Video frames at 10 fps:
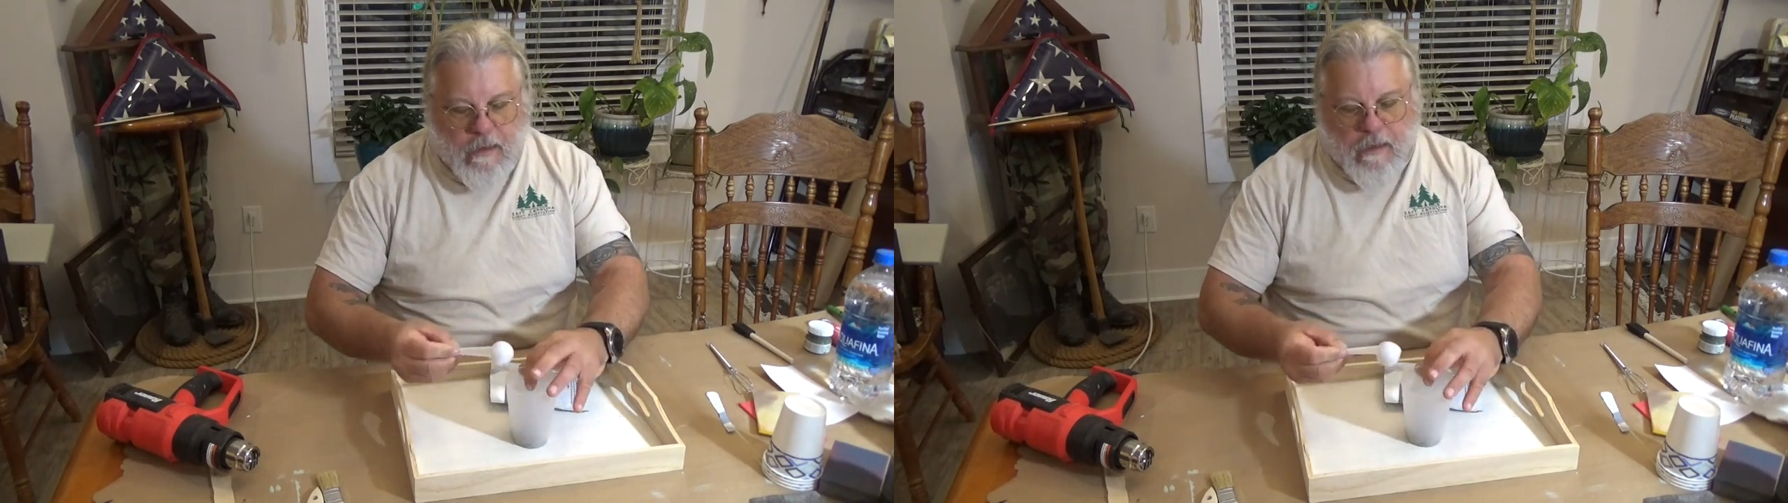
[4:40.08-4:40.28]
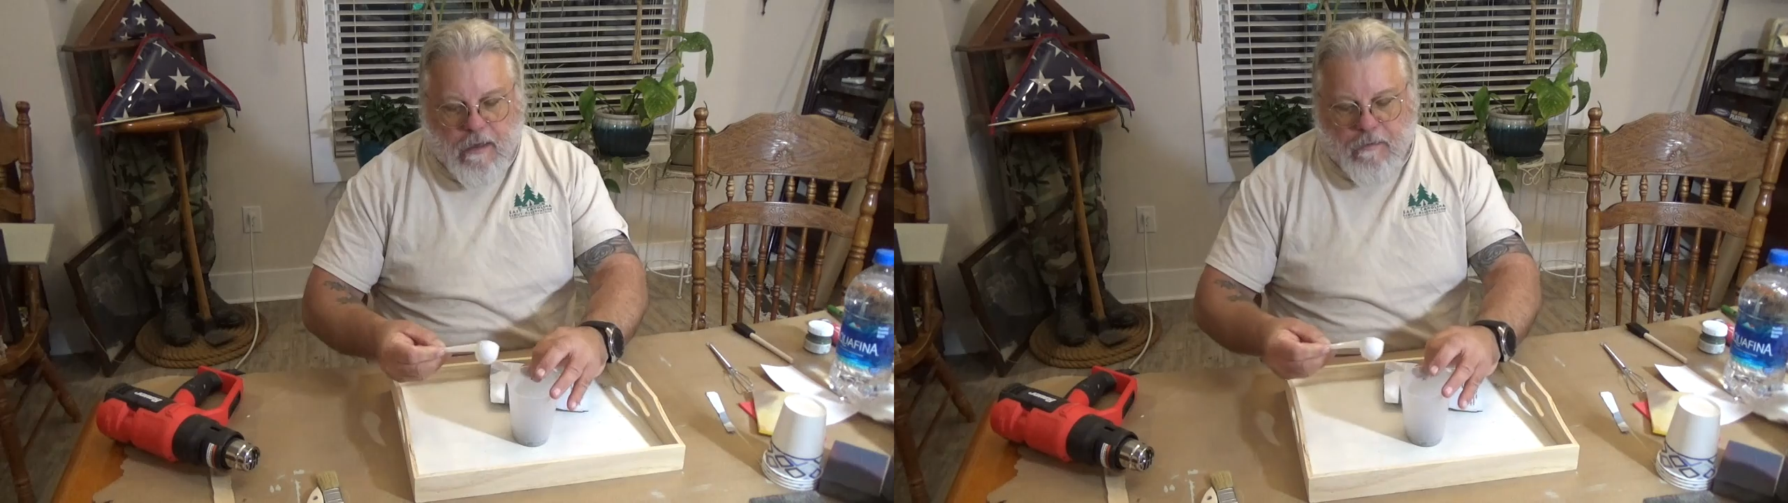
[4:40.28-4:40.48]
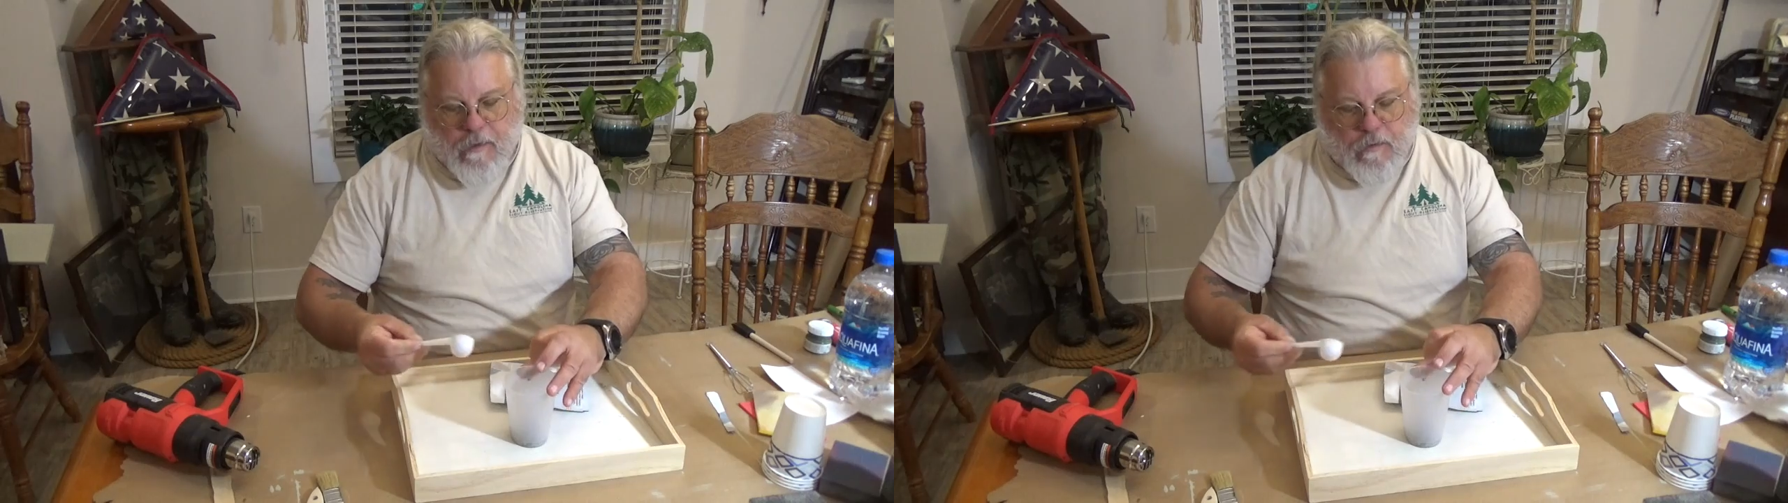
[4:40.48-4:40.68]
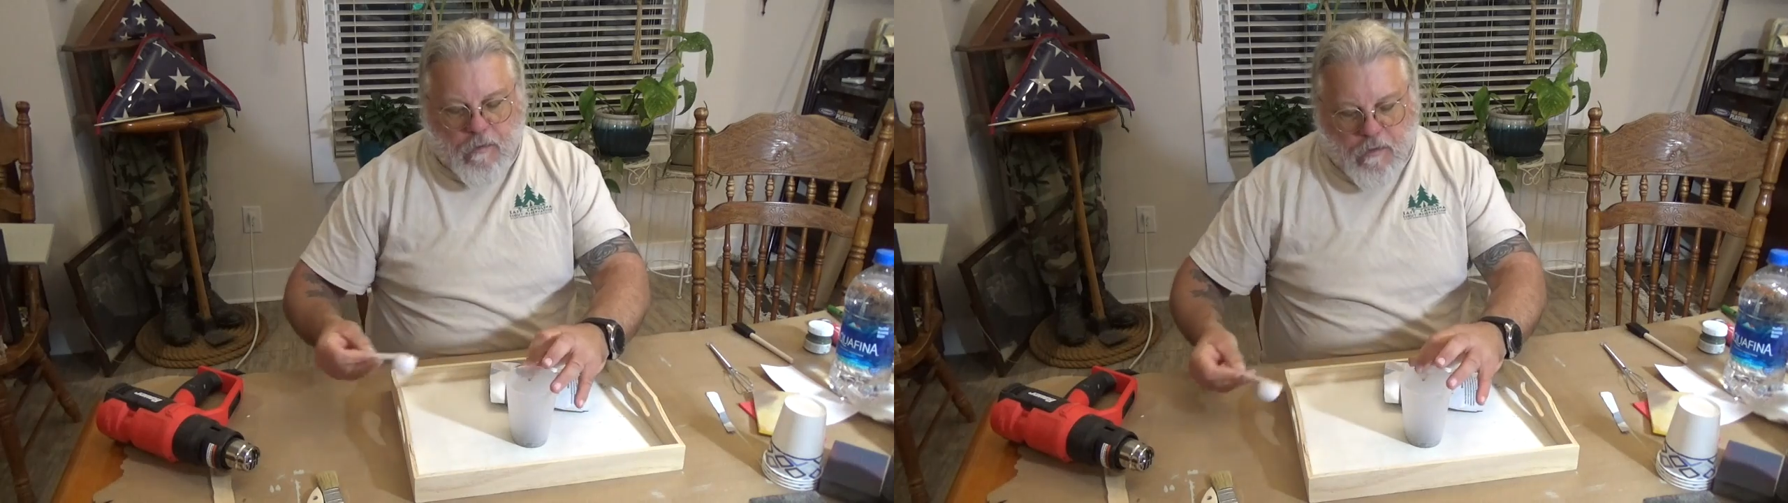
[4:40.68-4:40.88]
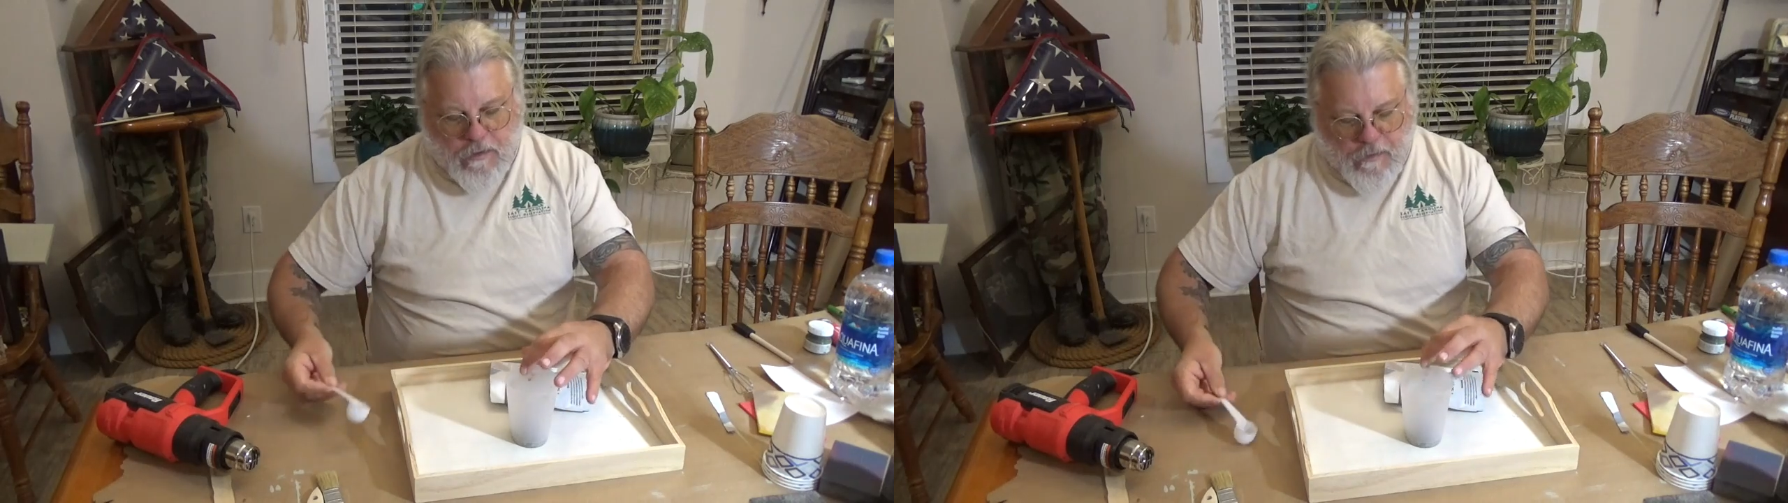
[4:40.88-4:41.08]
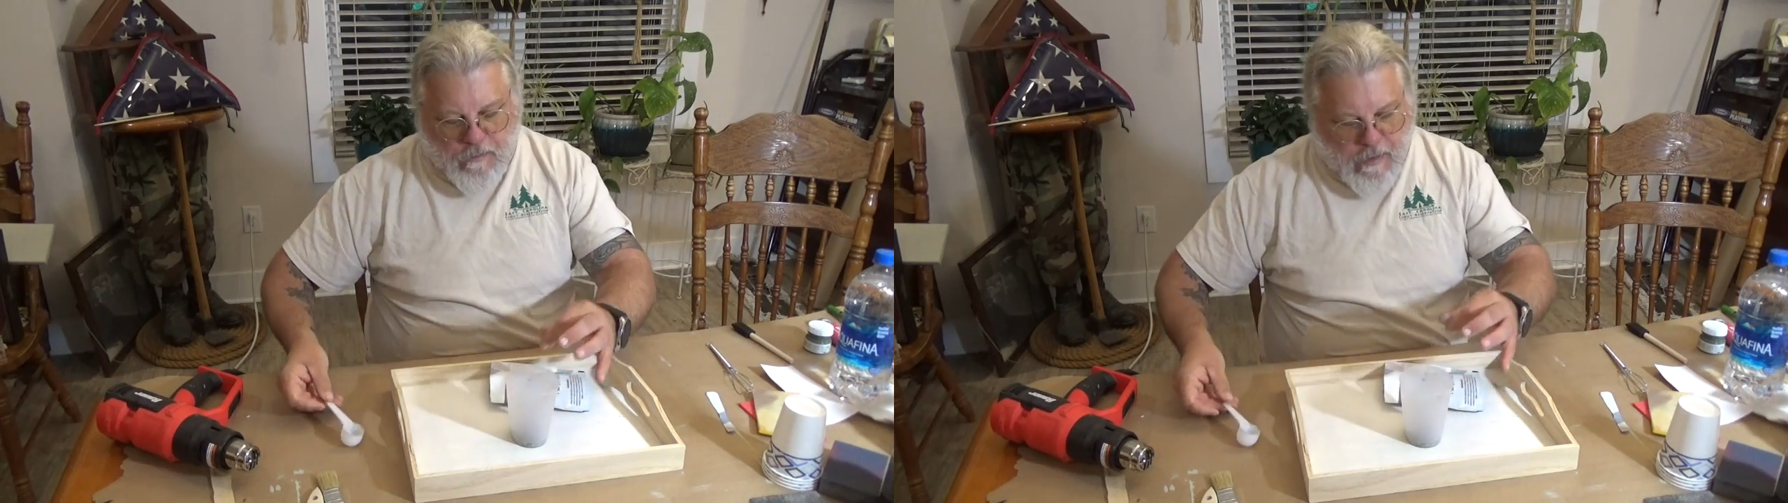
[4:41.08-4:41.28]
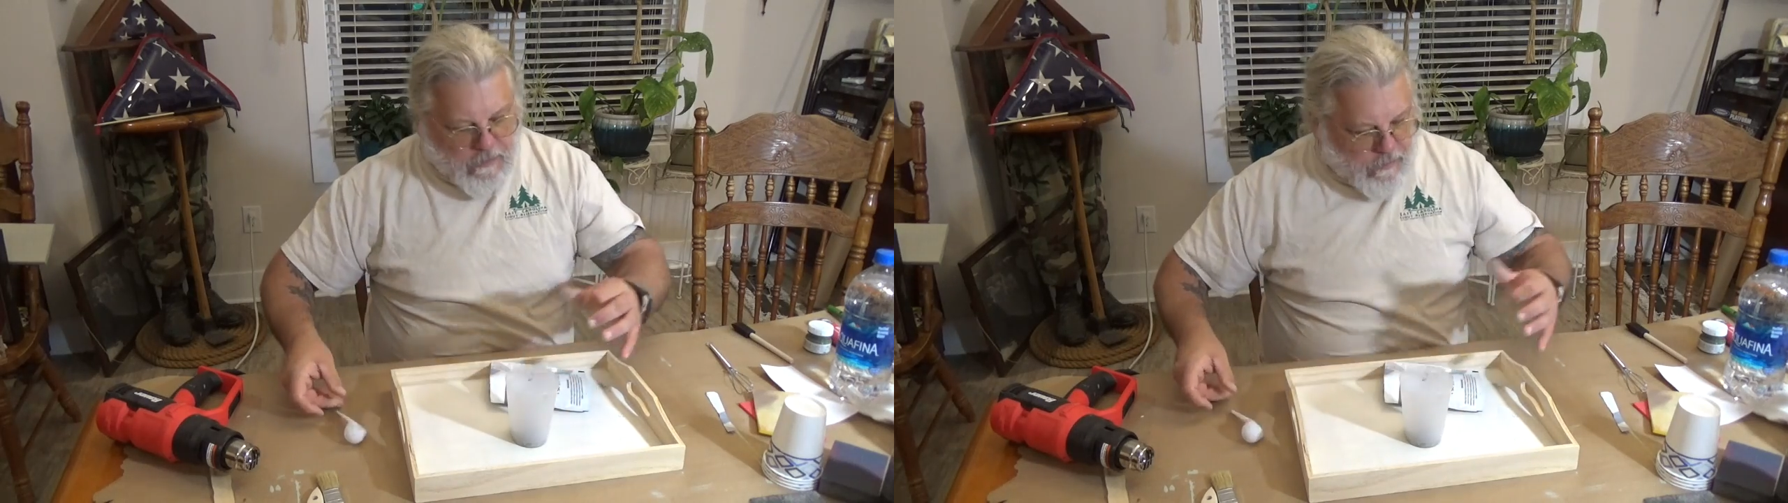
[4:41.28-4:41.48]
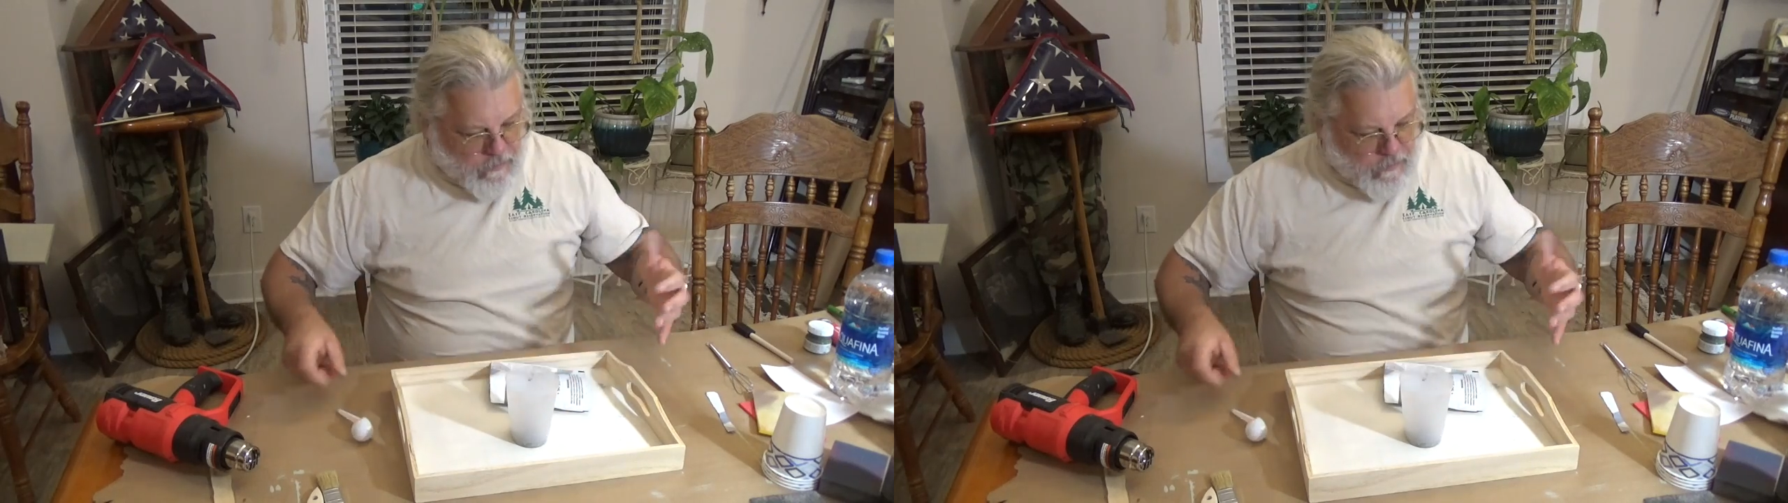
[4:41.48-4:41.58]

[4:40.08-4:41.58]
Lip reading: I'm notoriously messy,